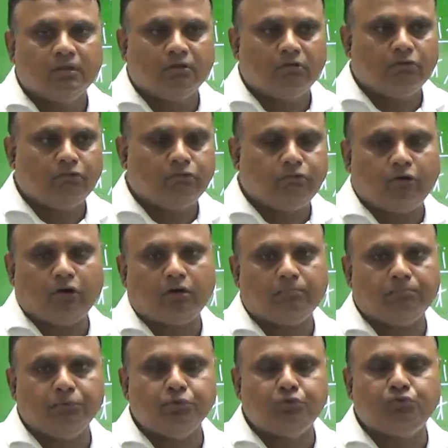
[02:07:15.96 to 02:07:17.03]
for
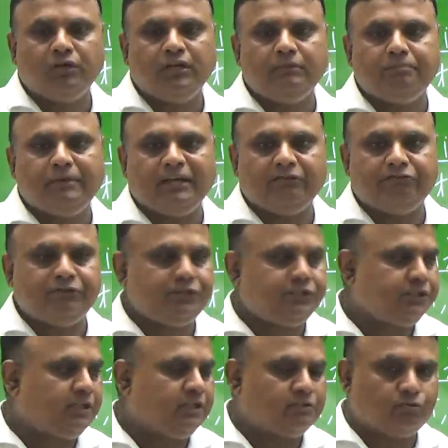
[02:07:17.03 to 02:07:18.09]
mutually
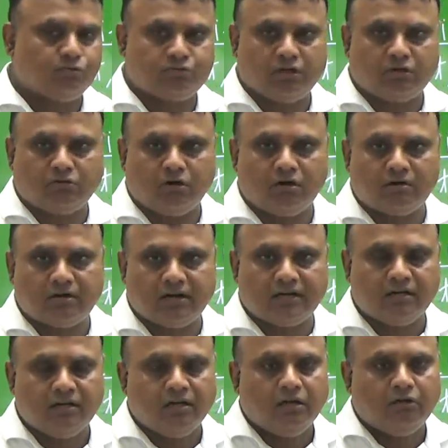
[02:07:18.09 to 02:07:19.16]
beneficial social contract
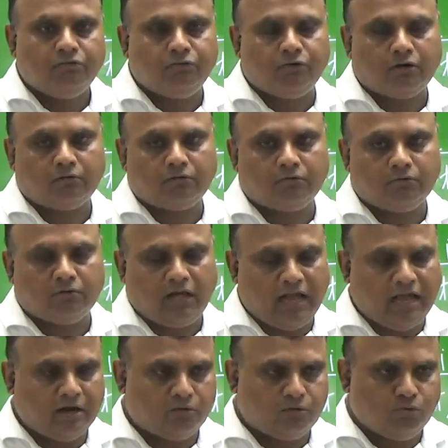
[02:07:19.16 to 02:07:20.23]
for
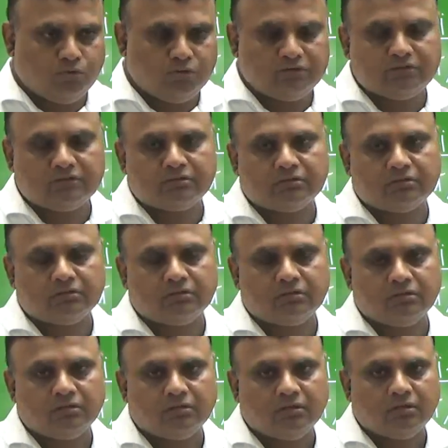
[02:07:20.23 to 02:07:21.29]
higher goals,
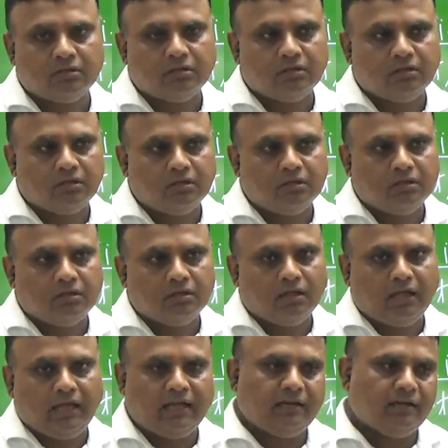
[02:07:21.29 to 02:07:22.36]

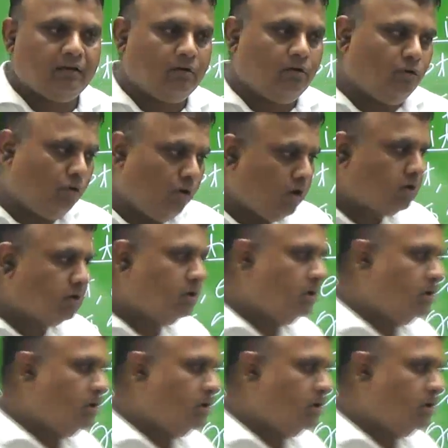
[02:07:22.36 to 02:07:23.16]
and Locke